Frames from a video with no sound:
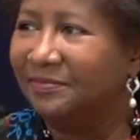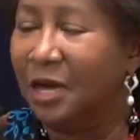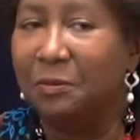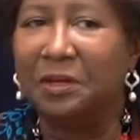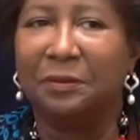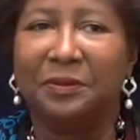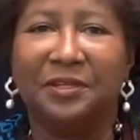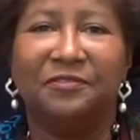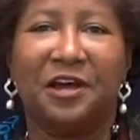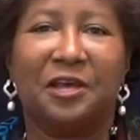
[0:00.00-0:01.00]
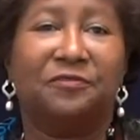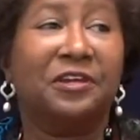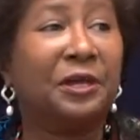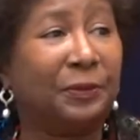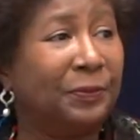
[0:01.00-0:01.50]
I'll make a believer out of
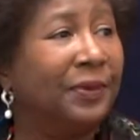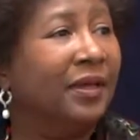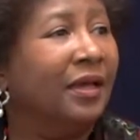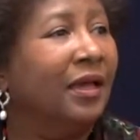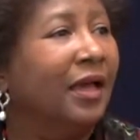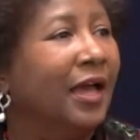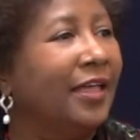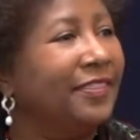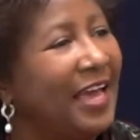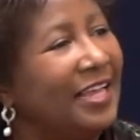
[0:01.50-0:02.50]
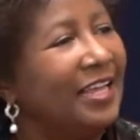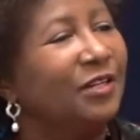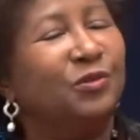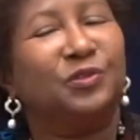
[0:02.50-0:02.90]
him. And that